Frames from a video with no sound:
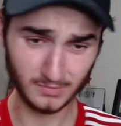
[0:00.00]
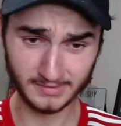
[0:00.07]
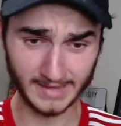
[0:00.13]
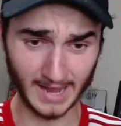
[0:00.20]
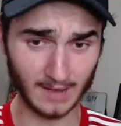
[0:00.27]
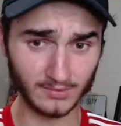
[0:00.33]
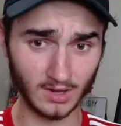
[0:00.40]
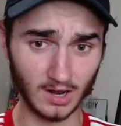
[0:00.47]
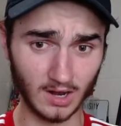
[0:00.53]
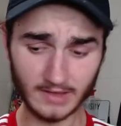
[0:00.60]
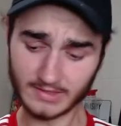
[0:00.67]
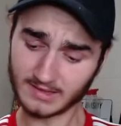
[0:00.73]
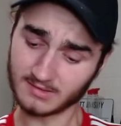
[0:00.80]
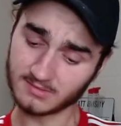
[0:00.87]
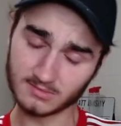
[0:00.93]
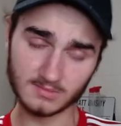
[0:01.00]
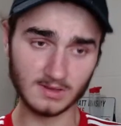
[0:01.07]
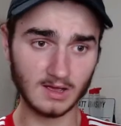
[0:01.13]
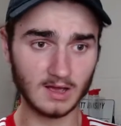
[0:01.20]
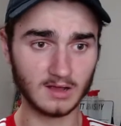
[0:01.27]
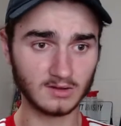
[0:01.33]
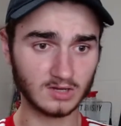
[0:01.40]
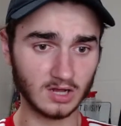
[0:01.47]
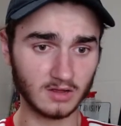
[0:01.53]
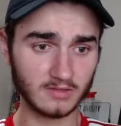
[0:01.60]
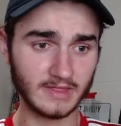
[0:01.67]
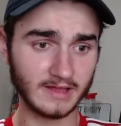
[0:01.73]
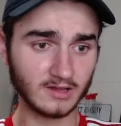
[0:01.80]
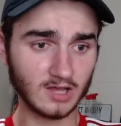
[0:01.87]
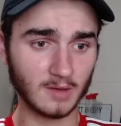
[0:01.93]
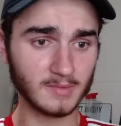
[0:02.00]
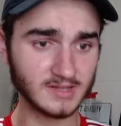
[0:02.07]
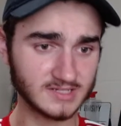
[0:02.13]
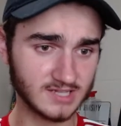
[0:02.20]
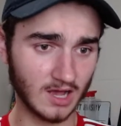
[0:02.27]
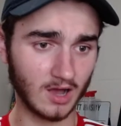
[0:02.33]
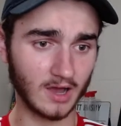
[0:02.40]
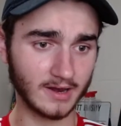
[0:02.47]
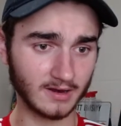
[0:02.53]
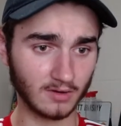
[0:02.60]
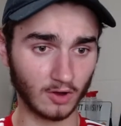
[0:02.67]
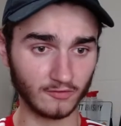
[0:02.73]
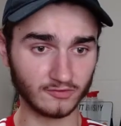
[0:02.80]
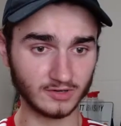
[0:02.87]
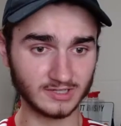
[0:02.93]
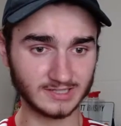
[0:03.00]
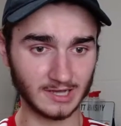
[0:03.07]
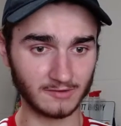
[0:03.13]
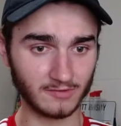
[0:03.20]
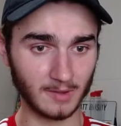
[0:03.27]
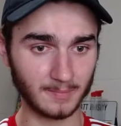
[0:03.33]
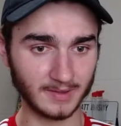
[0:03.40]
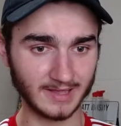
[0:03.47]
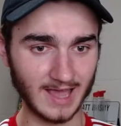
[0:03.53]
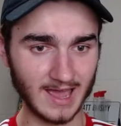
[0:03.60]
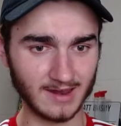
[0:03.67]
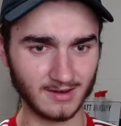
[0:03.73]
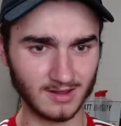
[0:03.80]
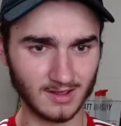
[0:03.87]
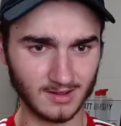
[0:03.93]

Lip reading: down the line, then come inside and offer yourself up again.